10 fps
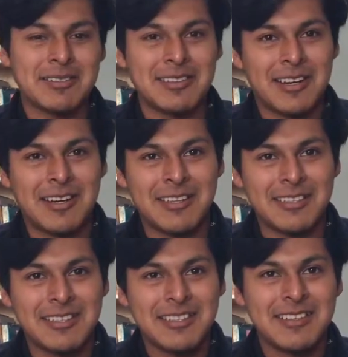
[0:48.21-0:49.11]
a
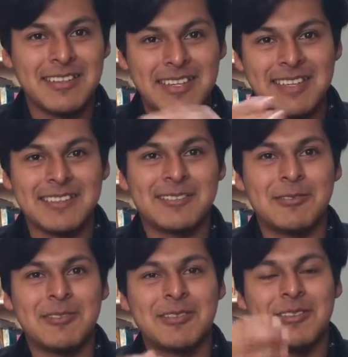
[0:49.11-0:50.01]
dog licking its
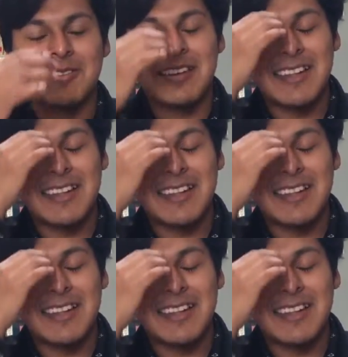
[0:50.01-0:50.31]
owner.